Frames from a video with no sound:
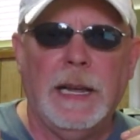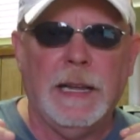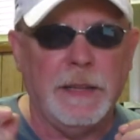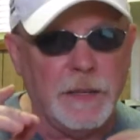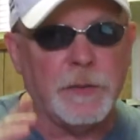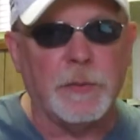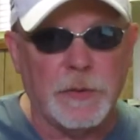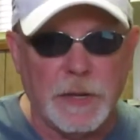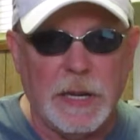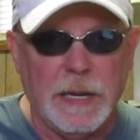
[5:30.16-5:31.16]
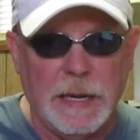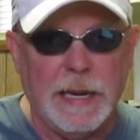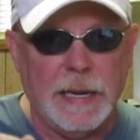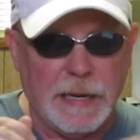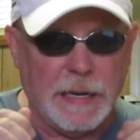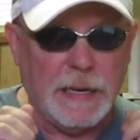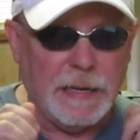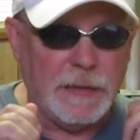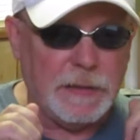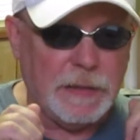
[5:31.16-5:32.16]
and
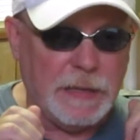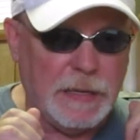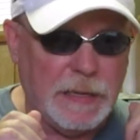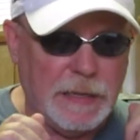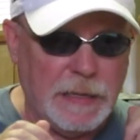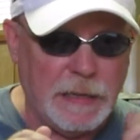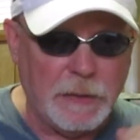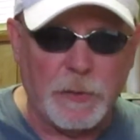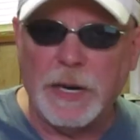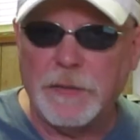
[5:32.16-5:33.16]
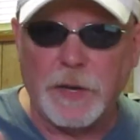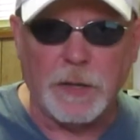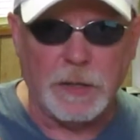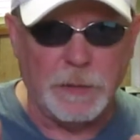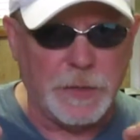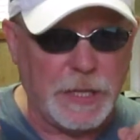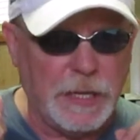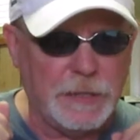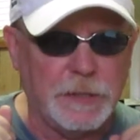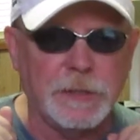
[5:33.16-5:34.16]
I raised all the
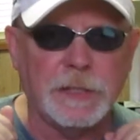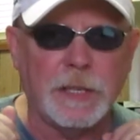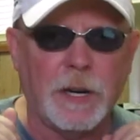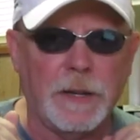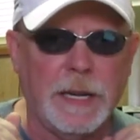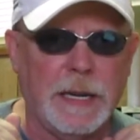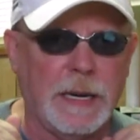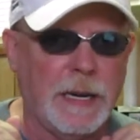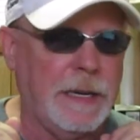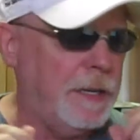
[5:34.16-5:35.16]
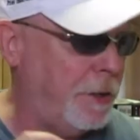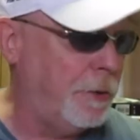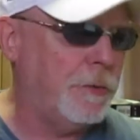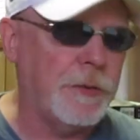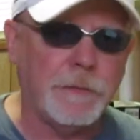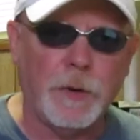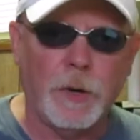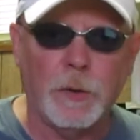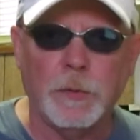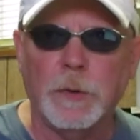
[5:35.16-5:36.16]
limitations and all that on it, used the
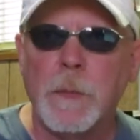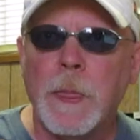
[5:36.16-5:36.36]
phone,